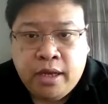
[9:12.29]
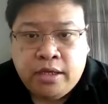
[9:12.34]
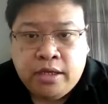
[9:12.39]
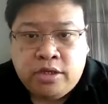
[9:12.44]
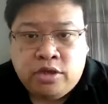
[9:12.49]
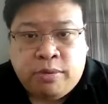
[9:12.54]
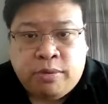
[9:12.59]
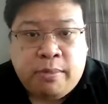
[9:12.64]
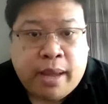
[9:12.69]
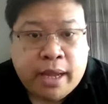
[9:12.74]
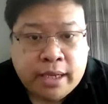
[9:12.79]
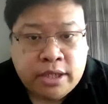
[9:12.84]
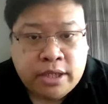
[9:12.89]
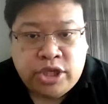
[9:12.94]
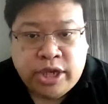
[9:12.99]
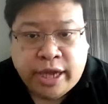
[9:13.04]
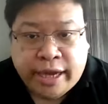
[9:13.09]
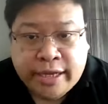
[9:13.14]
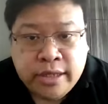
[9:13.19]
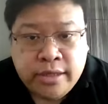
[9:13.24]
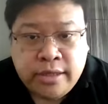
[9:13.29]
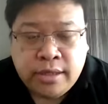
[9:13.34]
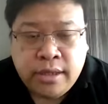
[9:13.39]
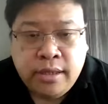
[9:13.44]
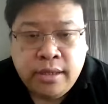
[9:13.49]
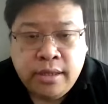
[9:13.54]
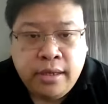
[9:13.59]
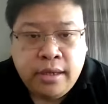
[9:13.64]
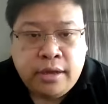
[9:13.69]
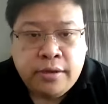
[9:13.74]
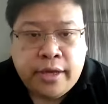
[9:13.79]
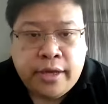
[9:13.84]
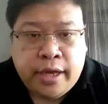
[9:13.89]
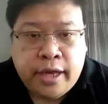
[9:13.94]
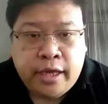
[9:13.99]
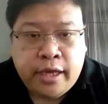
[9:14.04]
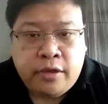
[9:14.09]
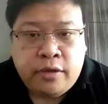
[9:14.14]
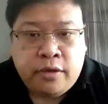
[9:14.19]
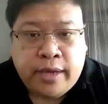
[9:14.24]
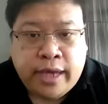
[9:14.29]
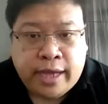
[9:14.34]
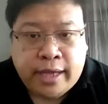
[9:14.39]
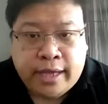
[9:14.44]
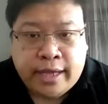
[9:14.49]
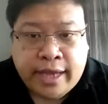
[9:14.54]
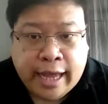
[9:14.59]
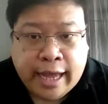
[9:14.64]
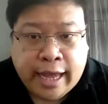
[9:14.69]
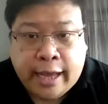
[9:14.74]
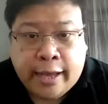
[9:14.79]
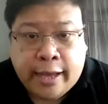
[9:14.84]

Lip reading: supermarket chains, okay, to get their